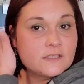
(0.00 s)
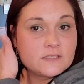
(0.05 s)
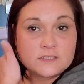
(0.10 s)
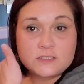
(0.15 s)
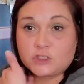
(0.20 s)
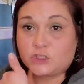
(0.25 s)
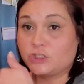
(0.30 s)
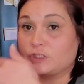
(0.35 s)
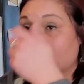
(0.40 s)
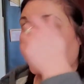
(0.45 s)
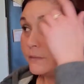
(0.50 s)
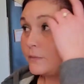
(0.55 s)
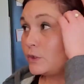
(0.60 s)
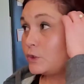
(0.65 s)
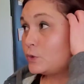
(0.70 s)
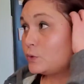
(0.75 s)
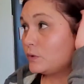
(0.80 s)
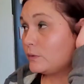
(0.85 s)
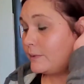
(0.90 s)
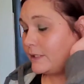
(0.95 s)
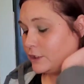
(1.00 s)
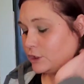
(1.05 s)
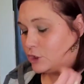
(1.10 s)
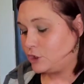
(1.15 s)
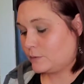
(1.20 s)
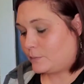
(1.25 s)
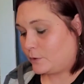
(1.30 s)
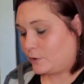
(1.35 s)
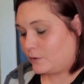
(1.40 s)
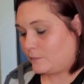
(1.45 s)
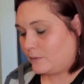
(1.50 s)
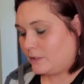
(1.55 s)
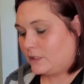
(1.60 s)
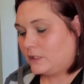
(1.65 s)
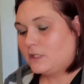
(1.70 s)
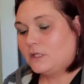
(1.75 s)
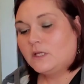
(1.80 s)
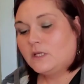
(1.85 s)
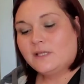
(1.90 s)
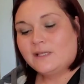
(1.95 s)
This is just from the tool bench department.
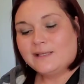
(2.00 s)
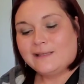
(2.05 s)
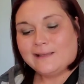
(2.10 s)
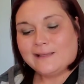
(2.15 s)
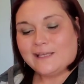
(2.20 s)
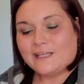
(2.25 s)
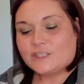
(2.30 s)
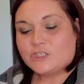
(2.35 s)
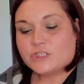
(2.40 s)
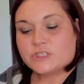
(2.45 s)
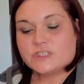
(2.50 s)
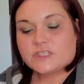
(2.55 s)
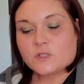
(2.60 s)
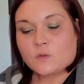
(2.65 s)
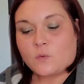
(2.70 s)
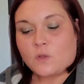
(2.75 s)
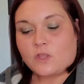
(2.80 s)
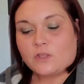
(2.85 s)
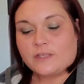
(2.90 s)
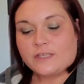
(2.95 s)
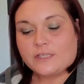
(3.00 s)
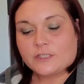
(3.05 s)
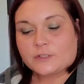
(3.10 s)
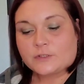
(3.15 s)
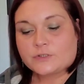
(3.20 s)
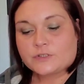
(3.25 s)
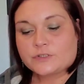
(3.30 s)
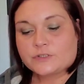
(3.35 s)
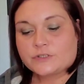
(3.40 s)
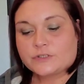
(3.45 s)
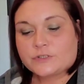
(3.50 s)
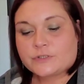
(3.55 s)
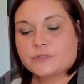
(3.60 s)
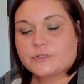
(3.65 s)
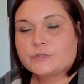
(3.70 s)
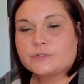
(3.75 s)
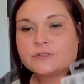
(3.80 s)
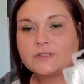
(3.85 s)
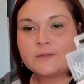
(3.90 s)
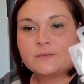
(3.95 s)
It's just the lull anchors and
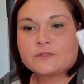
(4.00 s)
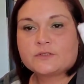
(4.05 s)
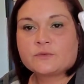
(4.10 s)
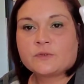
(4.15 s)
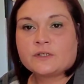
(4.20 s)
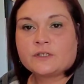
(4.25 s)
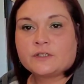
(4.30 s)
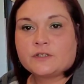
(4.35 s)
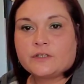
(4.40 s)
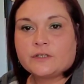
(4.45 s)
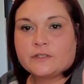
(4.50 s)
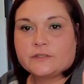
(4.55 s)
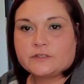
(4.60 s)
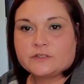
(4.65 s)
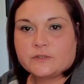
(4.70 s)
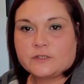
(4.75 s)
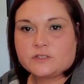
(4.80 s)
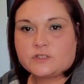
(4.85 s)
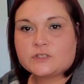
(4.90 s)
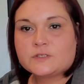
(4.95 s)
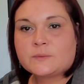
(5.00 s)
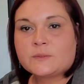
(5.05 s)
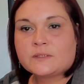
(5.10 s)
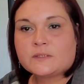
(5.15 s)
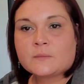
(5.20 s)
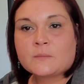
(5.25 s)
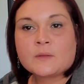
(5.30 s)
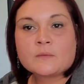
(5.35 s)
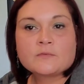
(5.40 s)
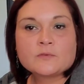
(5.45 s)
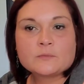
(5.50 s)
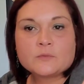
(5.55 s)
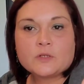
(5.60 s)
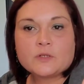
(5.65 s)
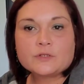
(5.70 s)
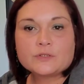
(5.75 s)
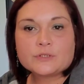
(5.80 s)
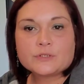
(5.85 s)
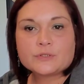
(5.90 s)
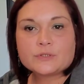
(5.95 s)
screws. I was running low, so I just picked them up from
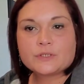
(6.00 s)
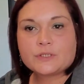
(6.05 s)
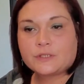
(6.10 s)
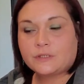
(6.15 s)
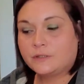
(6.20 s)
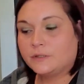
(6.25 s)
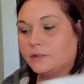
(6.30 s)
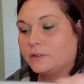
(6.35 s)
Dollar Tree.